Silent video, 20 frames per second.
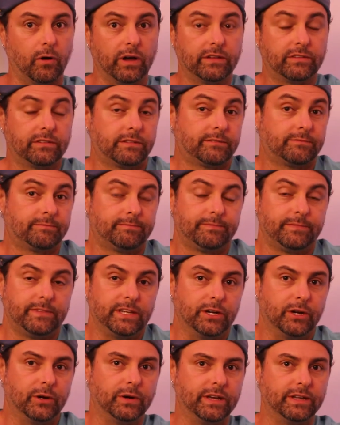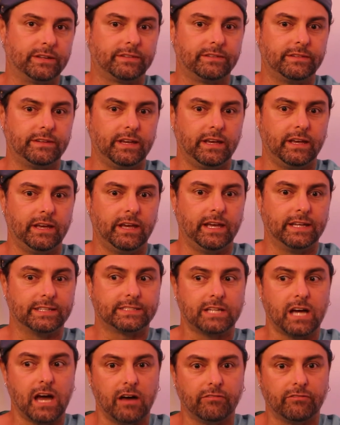it's you know it it's
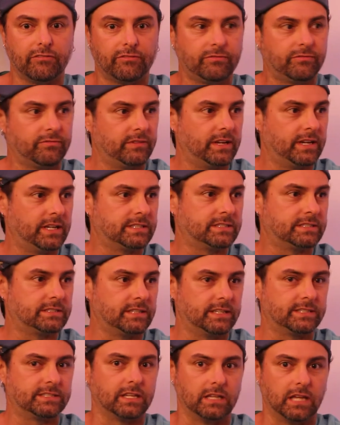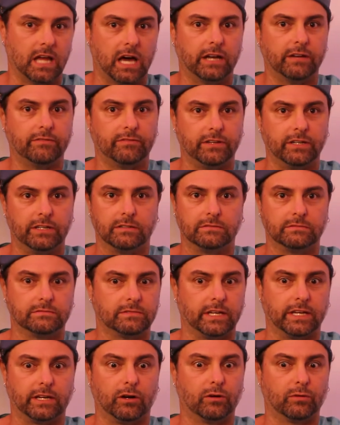tough and it's it's a lot of you know
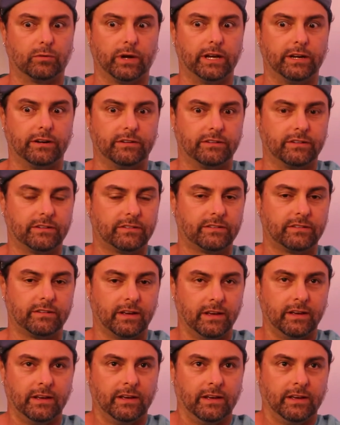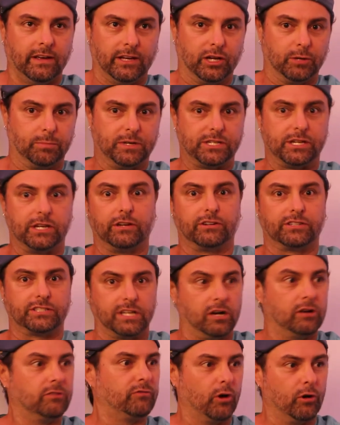like all writers it's you're pitching
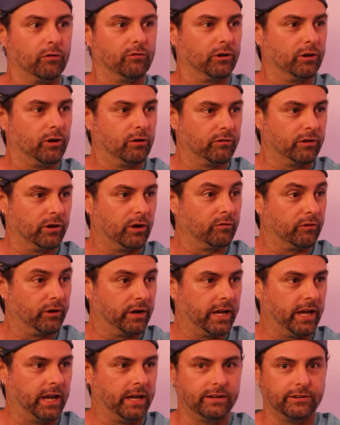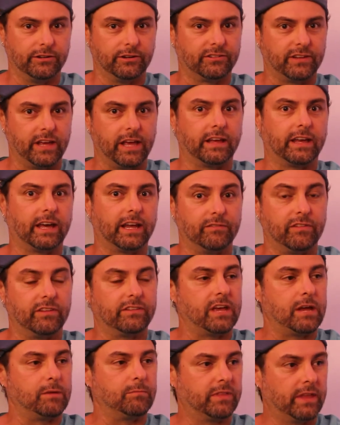yourself over and over and over again and you're saying kind of the
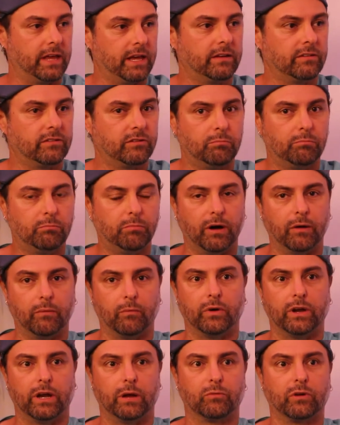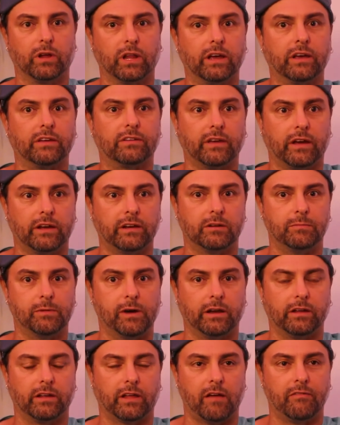same things. But what I'm really excited
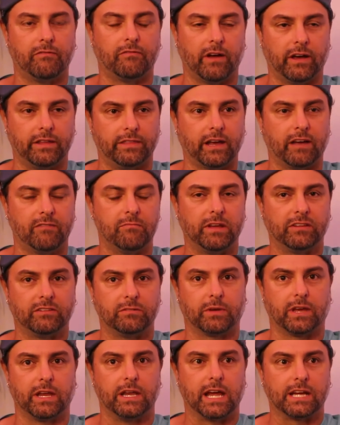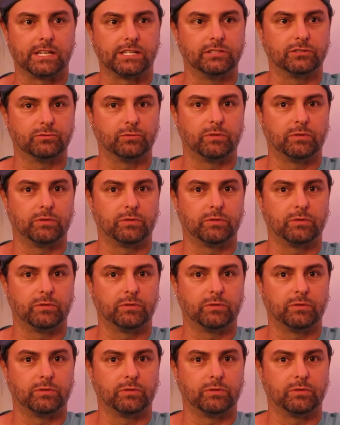about is I've, I think I've made some connections